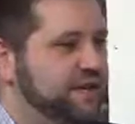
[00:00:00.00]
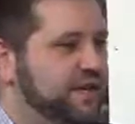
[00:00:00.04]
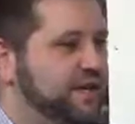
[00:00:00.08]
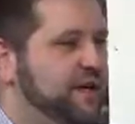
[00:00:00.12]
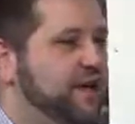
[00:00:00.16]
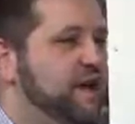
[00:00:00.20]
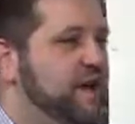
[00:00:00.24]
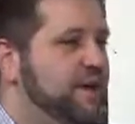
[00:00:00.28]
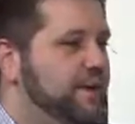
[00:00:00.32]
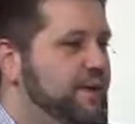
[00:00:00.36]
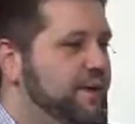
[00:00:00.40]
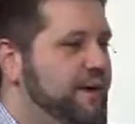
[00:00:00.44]

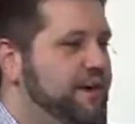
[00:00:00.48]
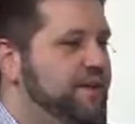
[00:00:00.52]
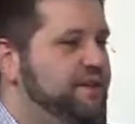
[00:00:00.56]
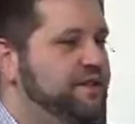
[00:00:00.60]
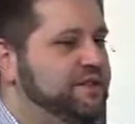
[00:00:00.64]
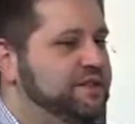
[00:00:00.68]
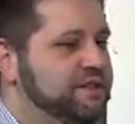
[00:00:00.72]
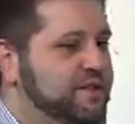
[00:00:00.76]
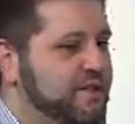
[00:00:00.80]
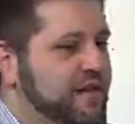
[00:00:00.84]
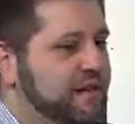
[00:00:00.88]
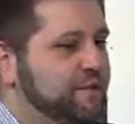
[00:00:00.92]
Like, we had
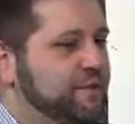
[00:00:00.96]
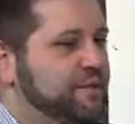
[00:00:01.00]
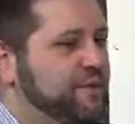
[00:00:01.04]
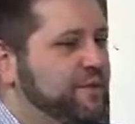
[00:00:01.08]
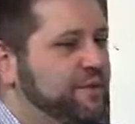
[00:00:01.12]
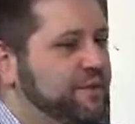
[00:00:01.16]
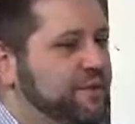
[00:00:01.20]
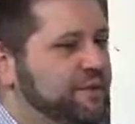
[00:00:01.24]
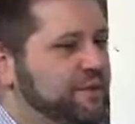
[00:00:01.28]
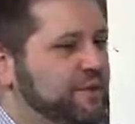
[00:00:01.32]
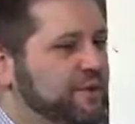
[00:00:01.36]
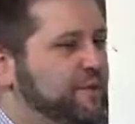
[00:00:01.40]
this name
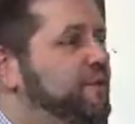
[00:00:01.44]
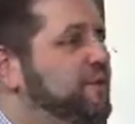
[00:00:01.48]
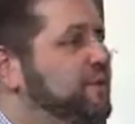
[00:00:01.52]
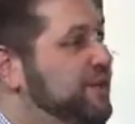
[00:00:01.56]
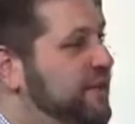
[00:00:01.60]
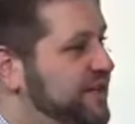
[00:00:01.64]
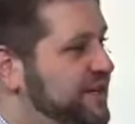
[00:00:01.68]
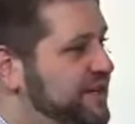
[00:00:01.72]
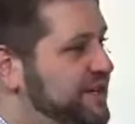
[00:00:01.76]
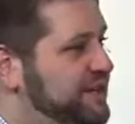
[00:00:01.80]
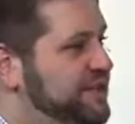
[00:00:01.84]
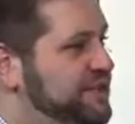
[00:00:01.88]
called Purple
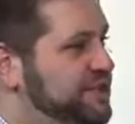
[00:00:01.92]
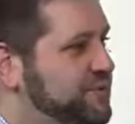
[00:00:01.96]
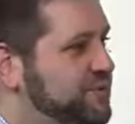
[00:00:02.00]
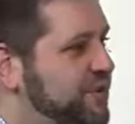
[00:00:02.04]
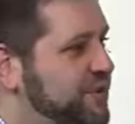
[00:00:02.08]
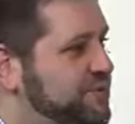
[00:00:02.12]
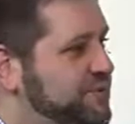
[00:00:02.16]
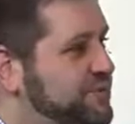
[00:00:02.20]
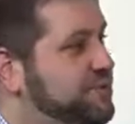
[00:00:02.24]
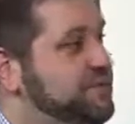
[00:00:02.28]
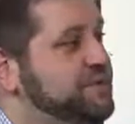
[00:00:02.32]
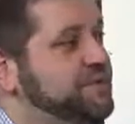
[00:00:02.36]
Monkey
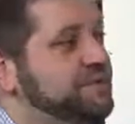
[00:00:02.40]
Dishwasher,